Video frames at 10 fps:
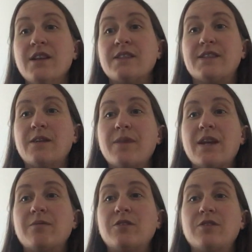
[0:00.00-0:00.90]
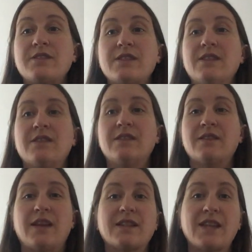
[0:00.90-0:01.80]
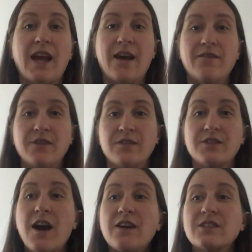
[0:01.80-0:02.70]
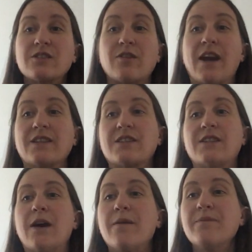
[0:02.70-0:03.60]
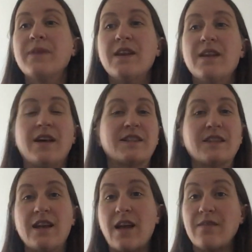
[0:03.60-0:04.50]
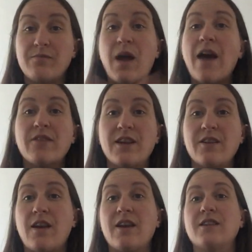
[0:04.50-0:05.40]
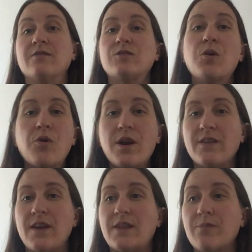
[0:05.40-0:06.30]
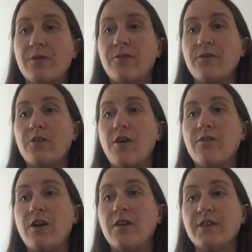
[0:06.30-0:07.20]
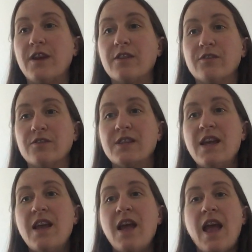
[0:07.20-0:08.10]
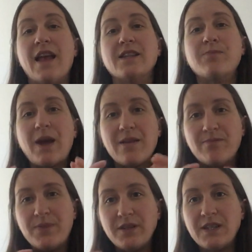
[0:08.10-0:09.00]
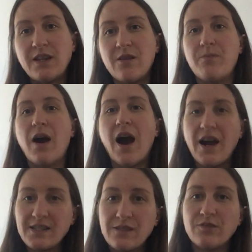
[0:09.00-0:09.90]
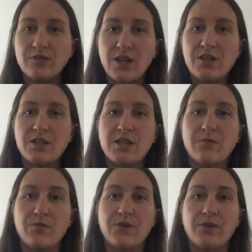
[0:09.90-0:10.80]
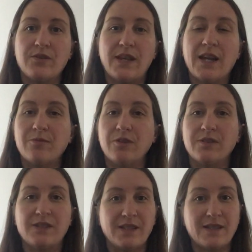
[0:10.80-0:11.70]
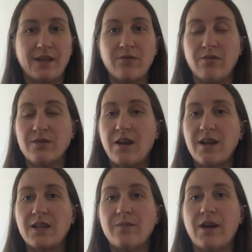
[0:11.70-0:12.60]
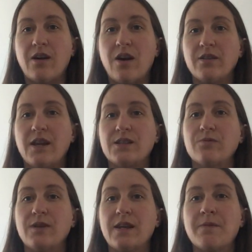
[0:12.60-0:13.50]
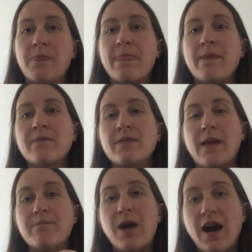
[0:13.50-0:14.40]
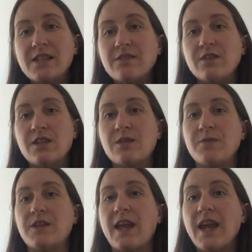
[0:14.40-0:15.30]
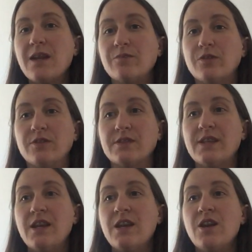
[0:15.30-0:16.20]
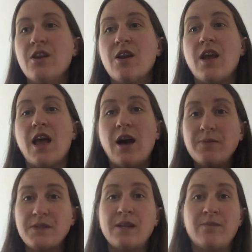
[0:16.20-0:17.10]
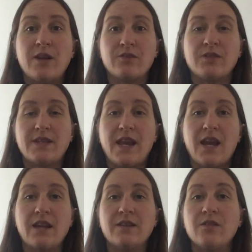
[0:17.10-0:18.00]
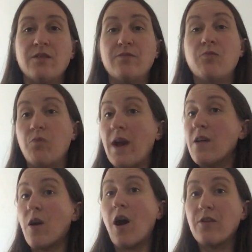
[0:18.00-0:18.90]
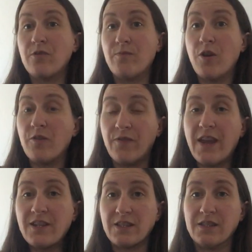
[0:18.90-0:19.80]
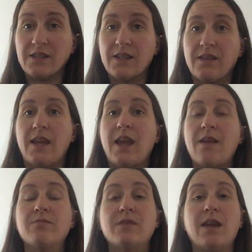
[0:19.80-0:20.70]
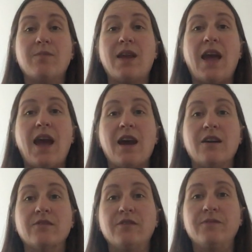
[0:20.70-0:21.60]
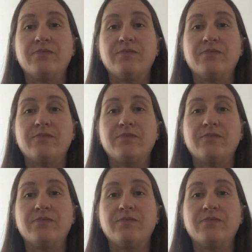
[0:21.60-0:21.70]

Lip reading: Some animals like to have their tongue scratched. Some like to have a toy that they prefer over all the others. And it's by building a positive relationship with those animals, just like we were talking about all last week. That positive relationship with the animals helps them understand what other motivations that they may have